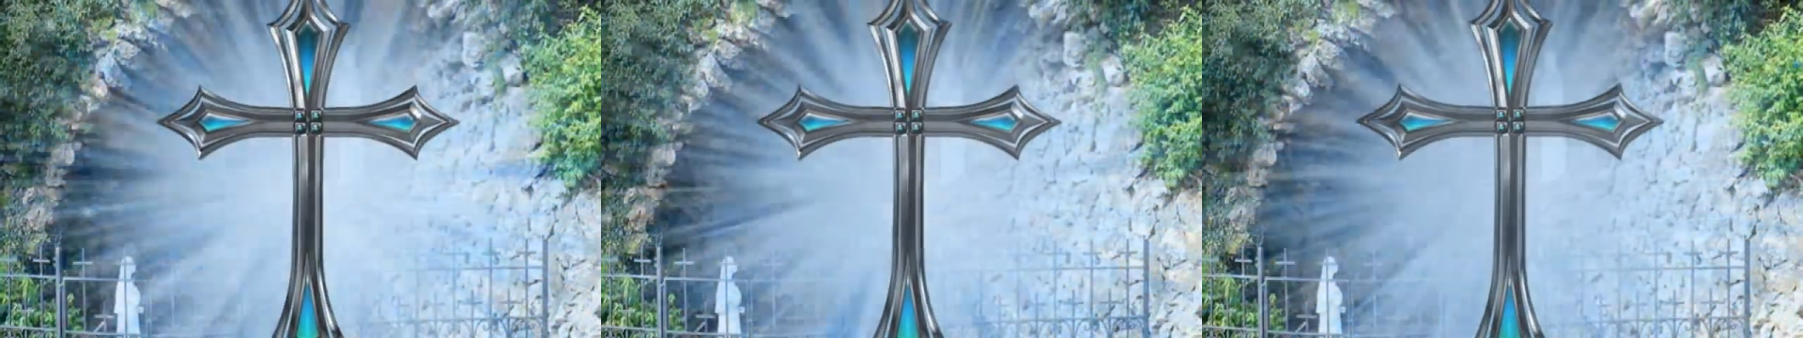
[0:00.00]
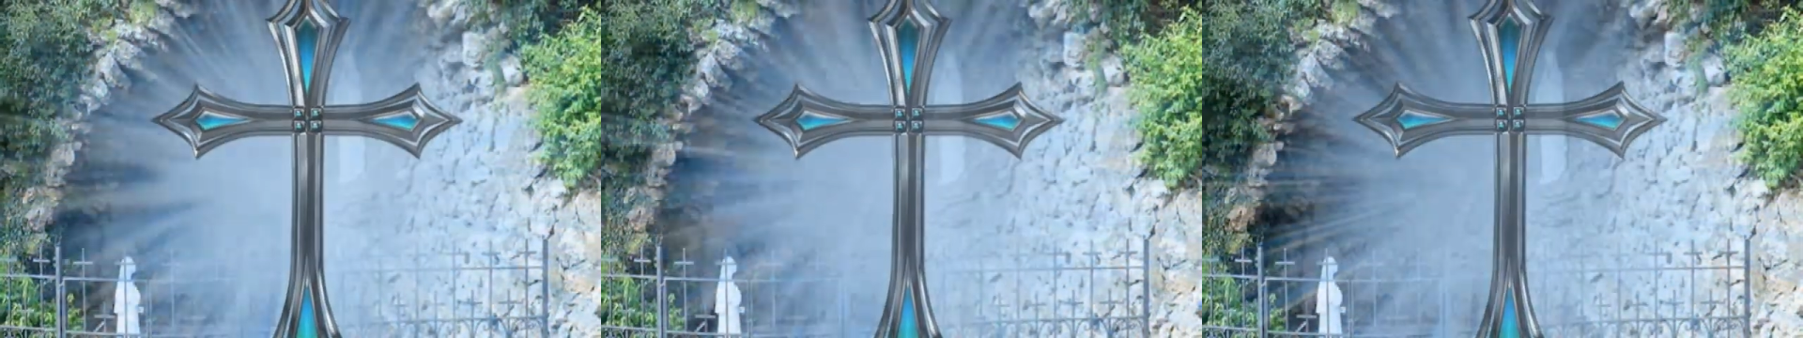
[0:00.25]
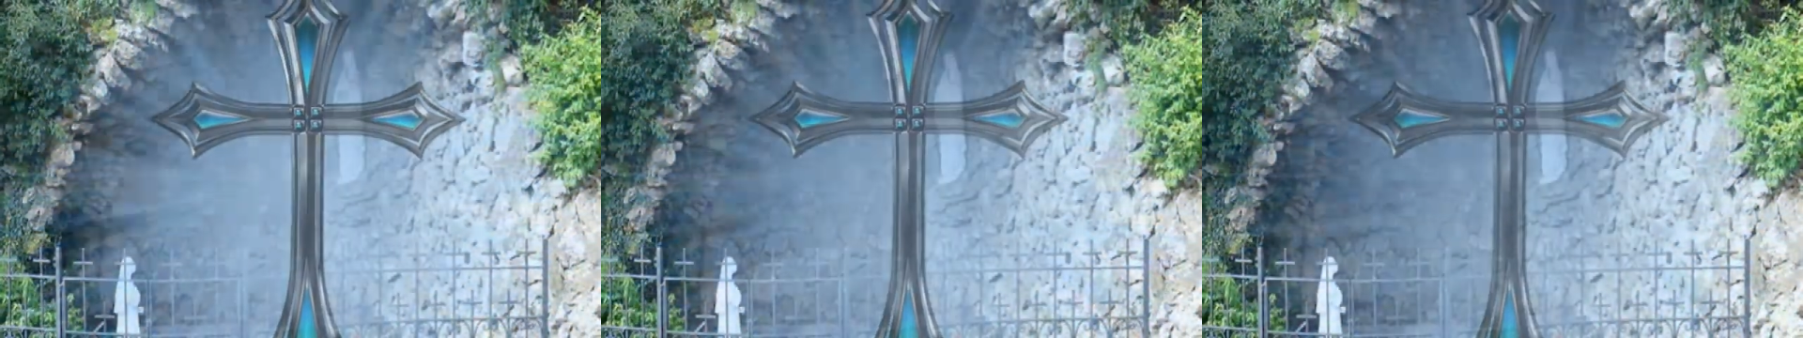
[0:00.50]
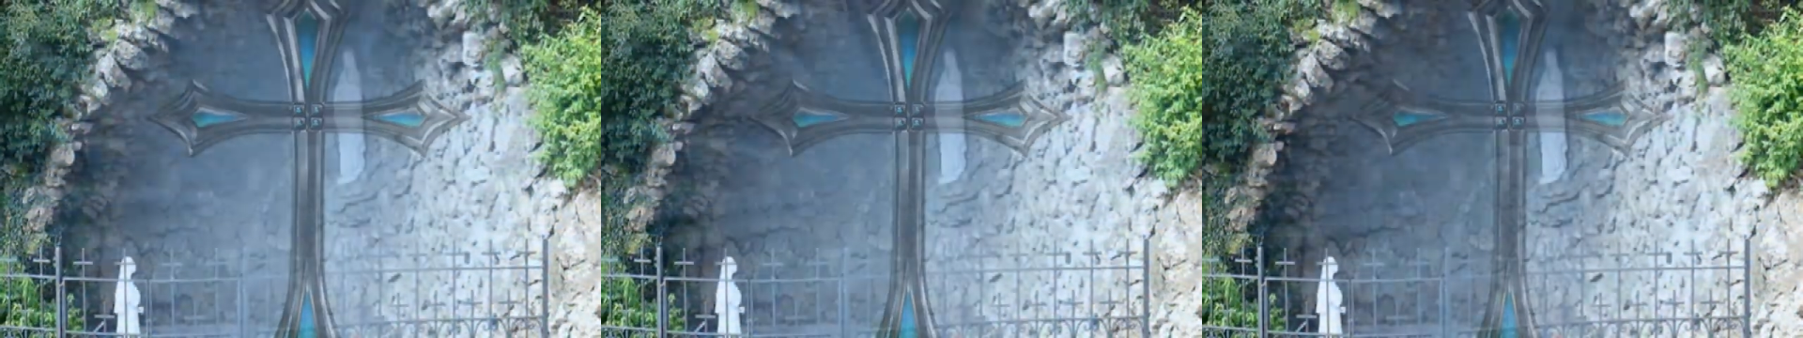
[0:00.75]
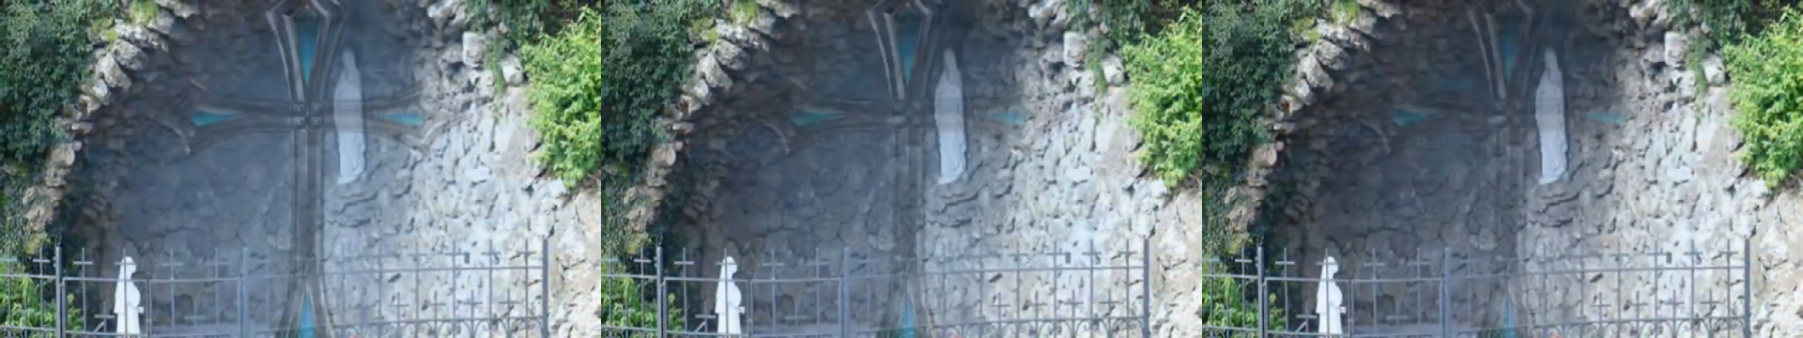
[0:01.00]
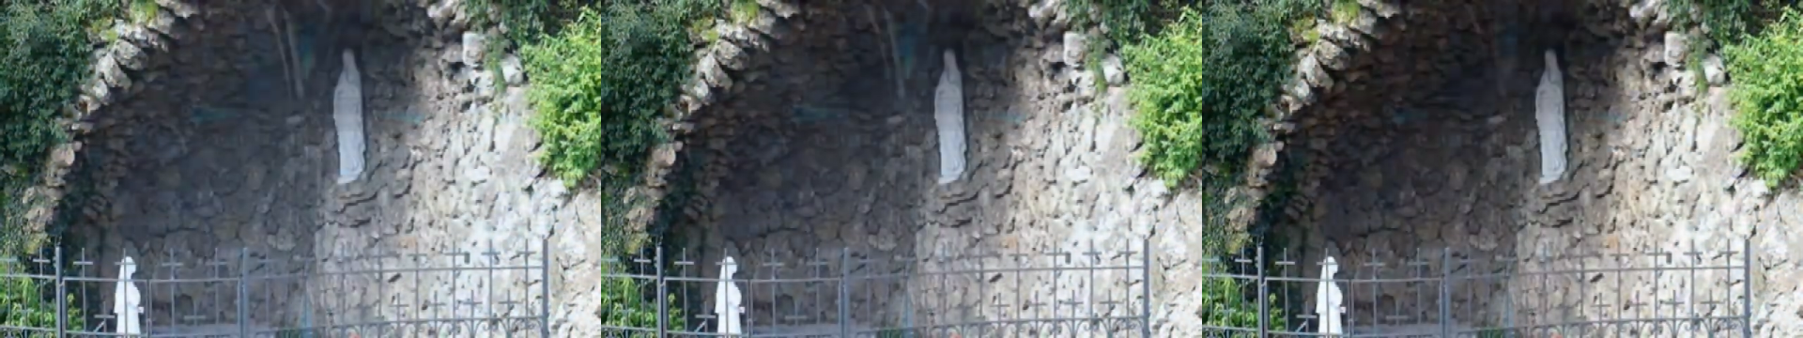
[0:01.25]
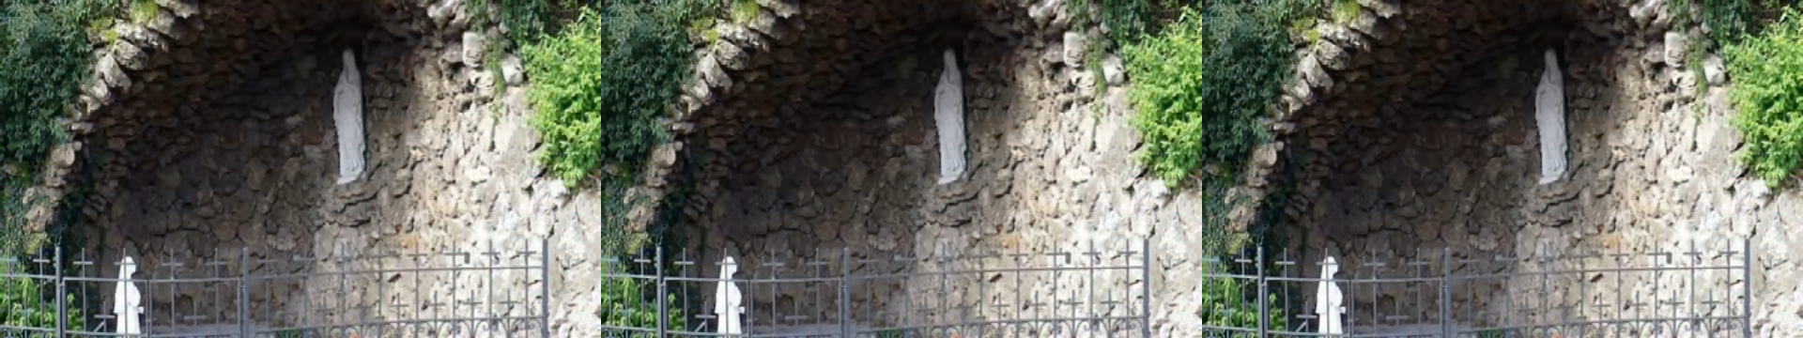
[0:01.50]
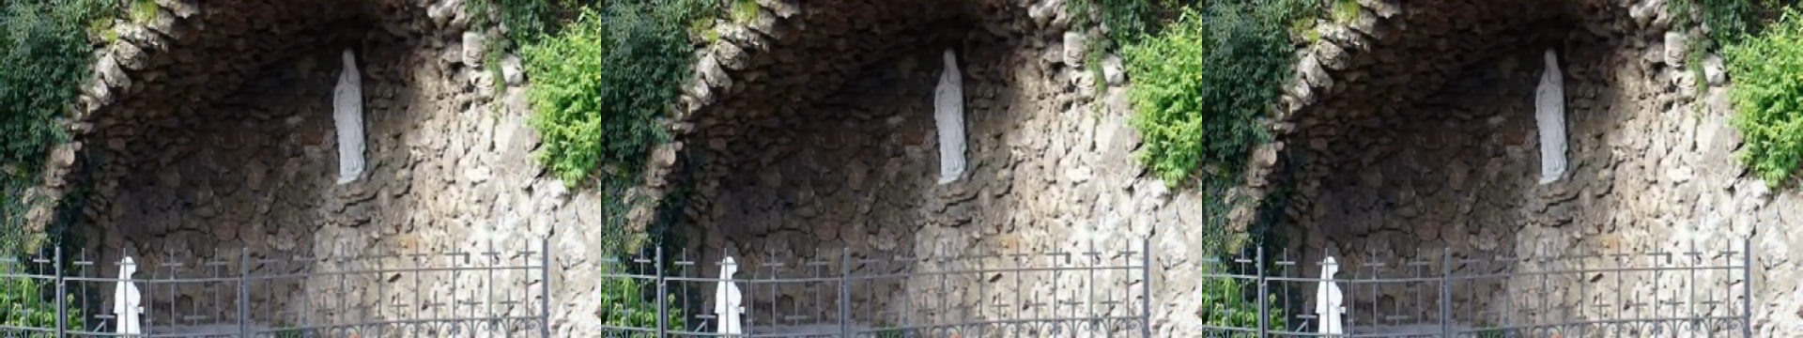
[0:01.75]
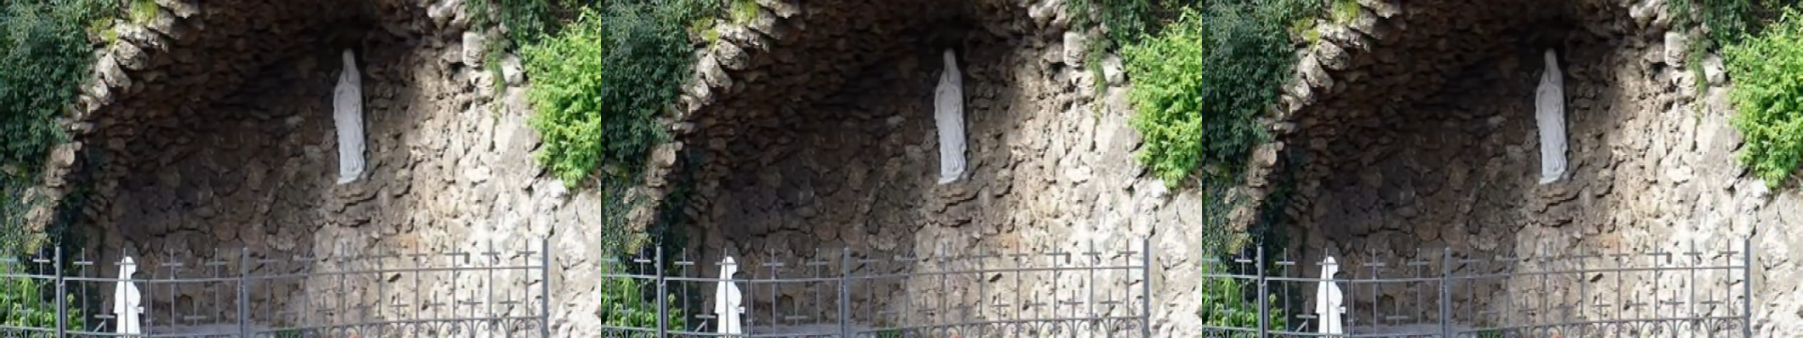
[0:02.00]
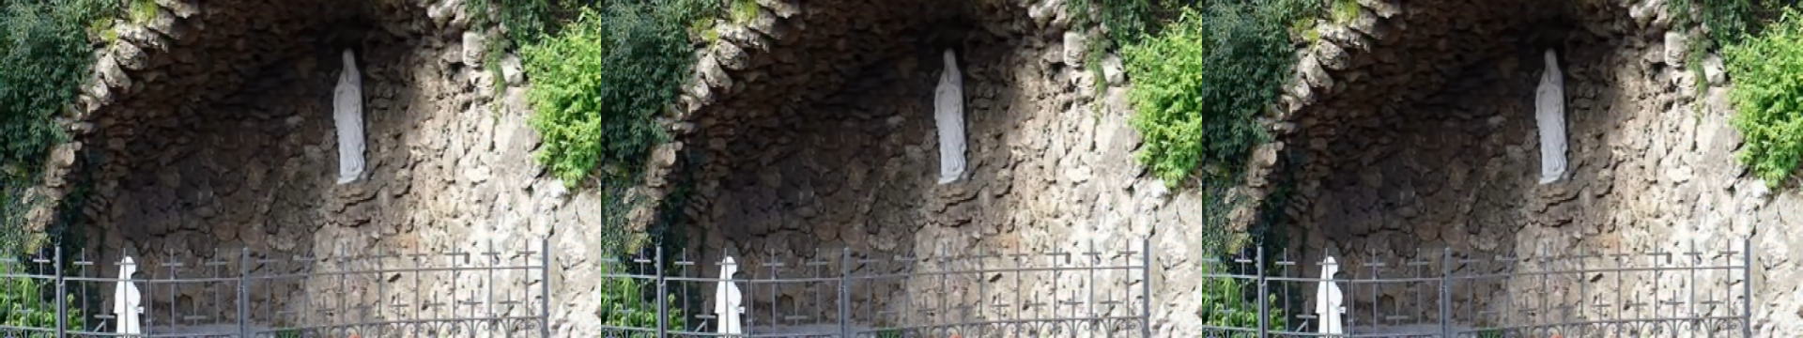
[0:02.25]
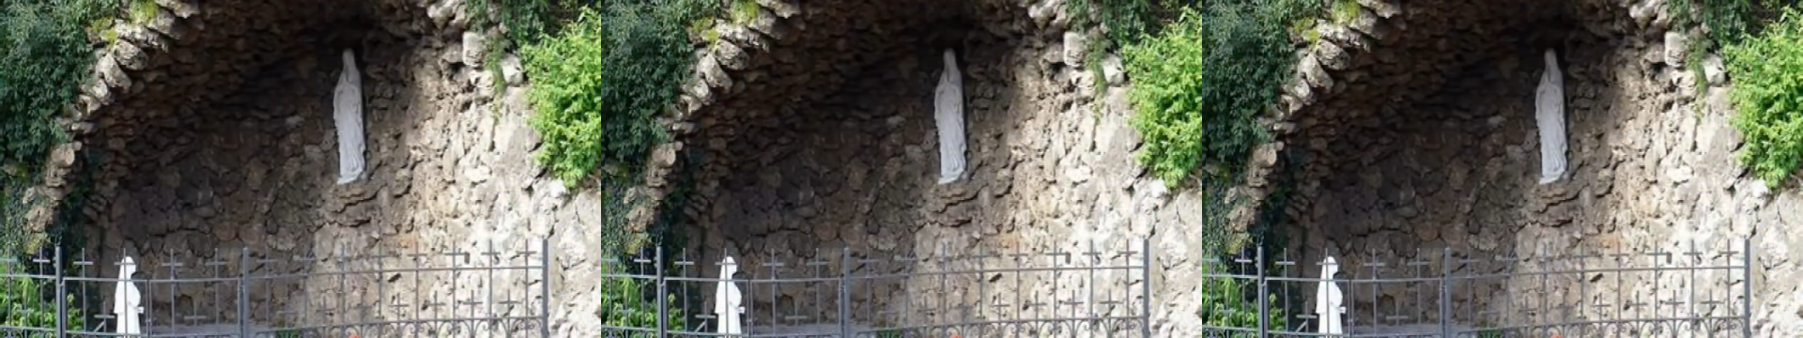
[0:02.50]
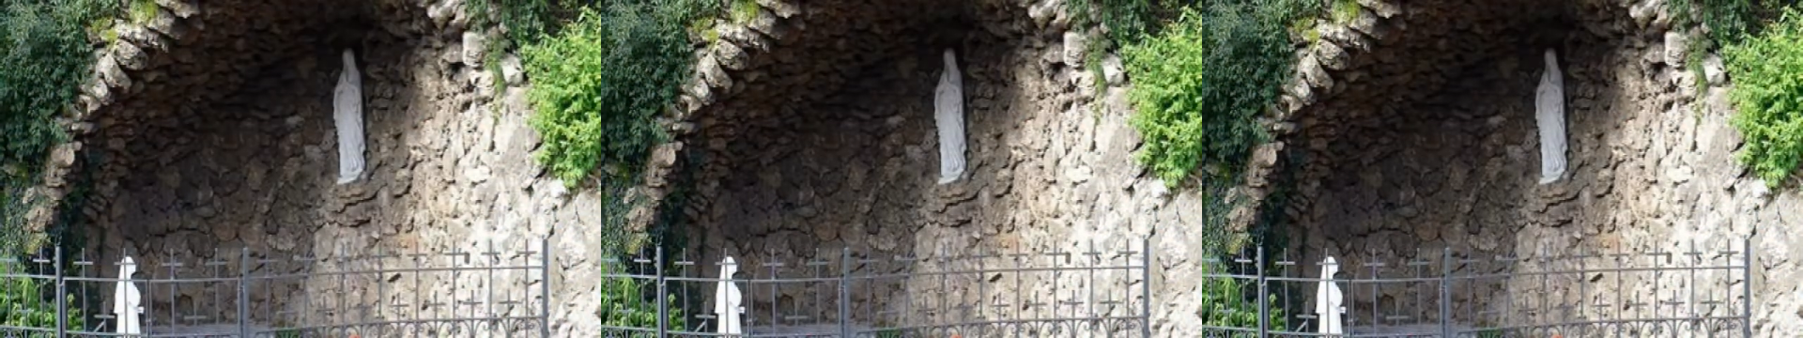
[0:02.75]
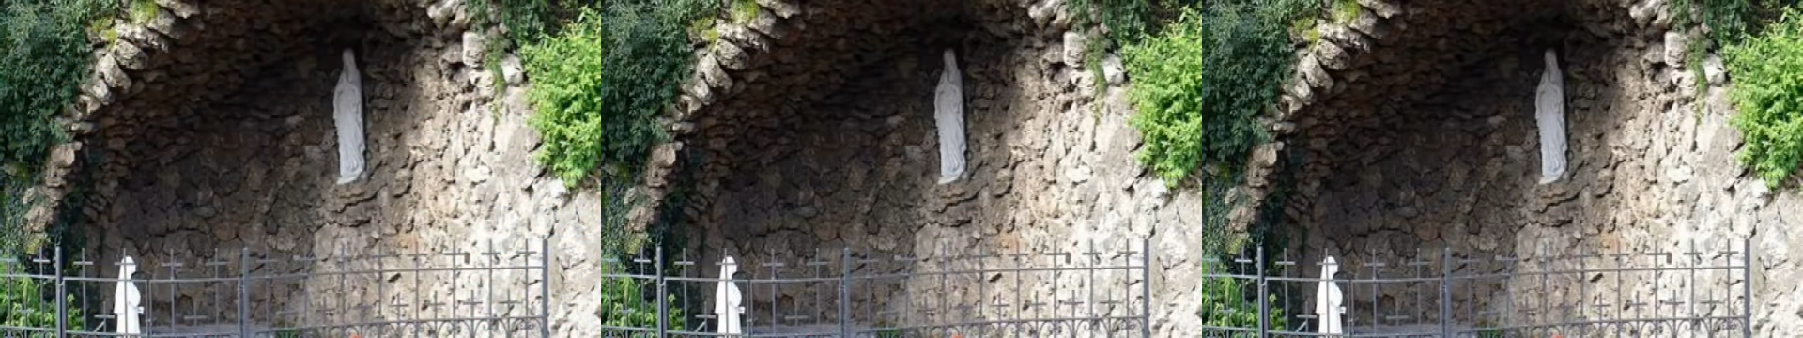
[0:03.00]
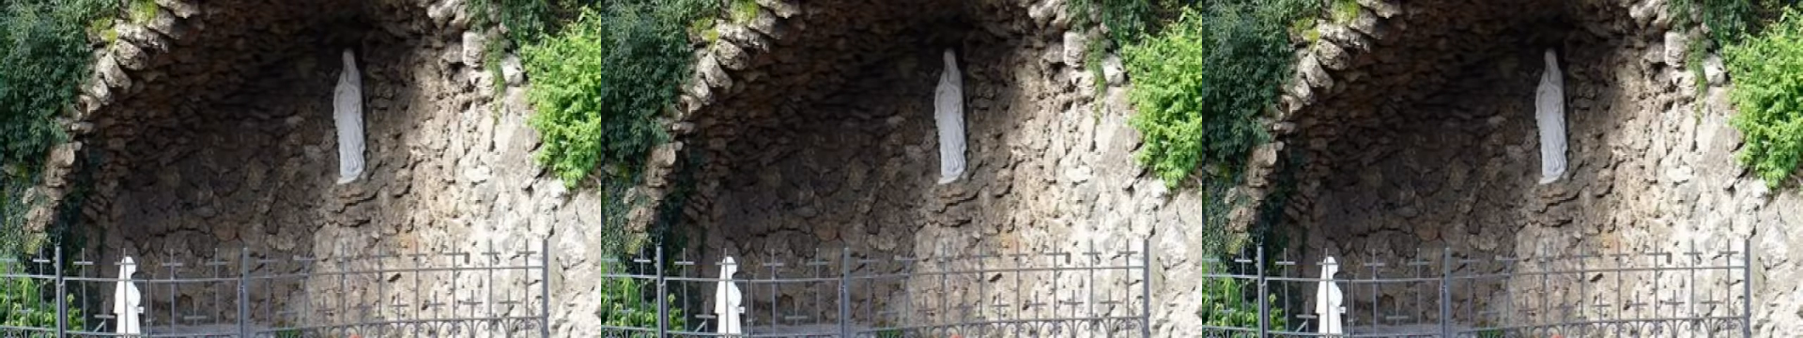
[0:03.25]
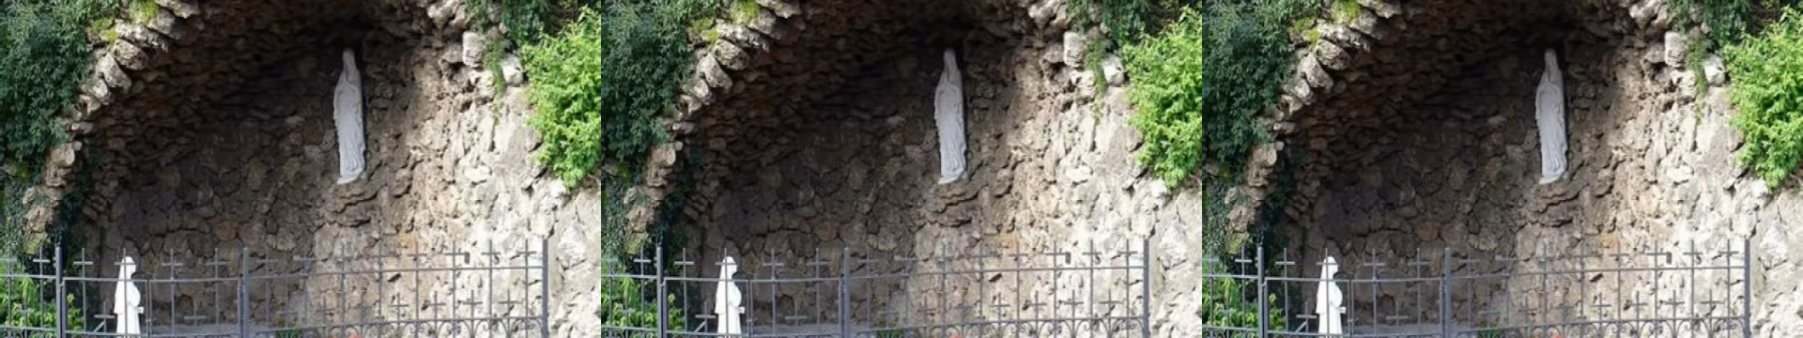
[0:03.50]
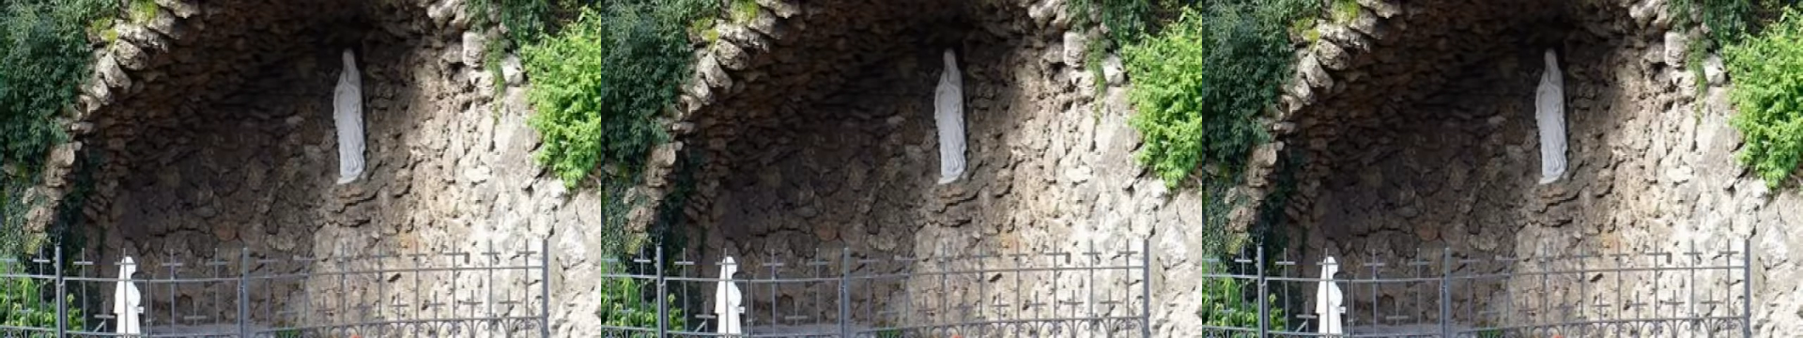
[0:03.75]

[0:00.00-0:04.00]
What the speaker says: Nobody's mouth can be seen.